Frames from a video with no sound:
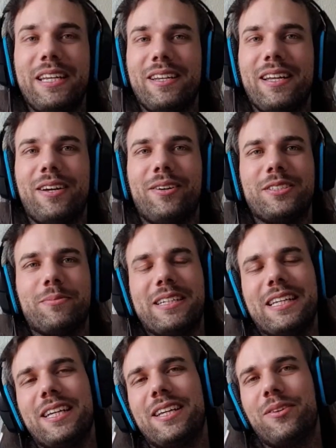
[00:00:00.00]
mean,
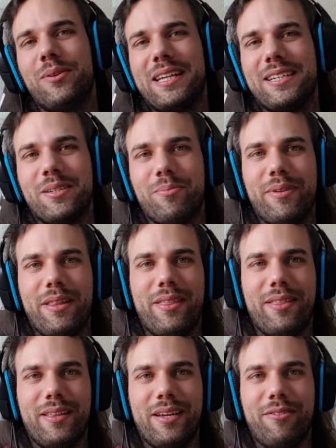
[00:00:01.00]
ultimately, you ended up
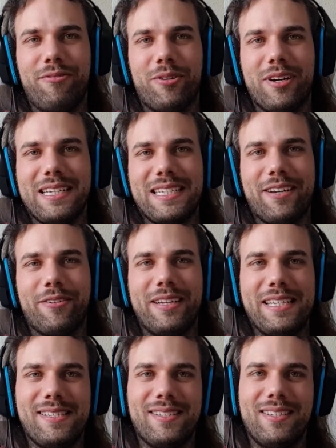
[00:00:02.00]
with 4
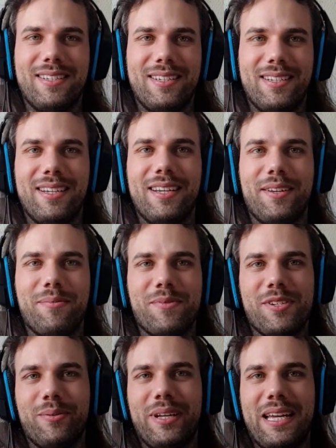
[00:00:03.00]
categories.
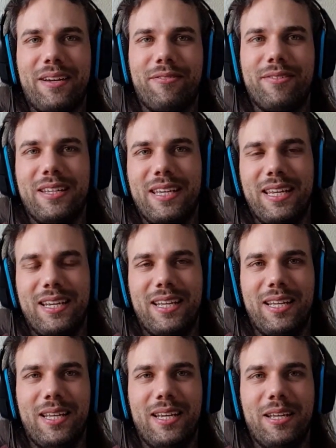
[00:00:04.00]
Exactly. So we have
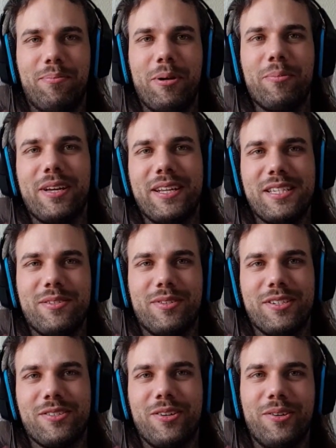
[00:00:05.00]
the pumpkins,
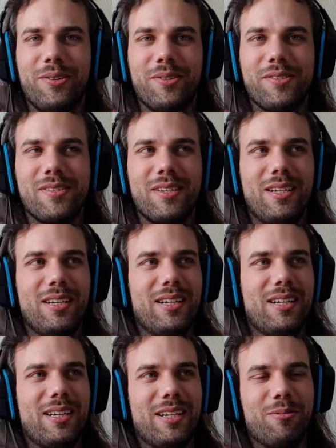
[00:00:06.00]
the skulls,
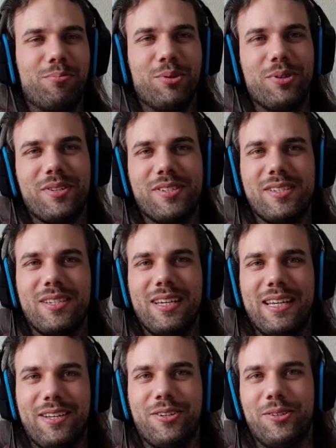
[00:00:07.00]
the
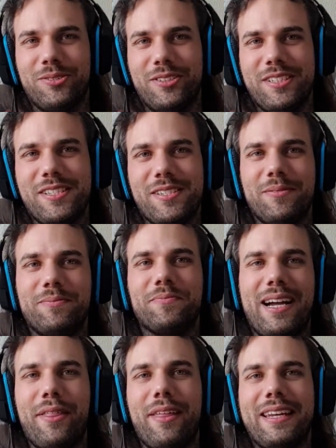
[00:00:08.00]
books, and the cauldrons.
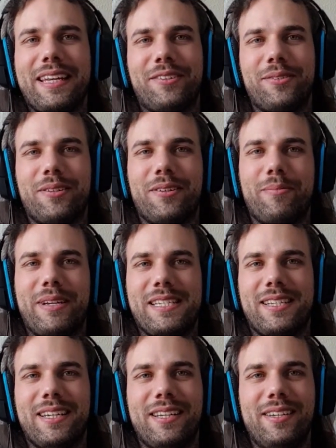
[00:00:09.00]
I think they do look
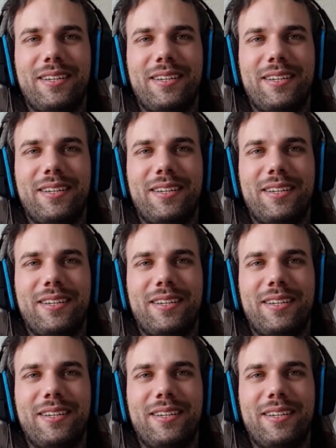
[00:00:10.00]
amazing.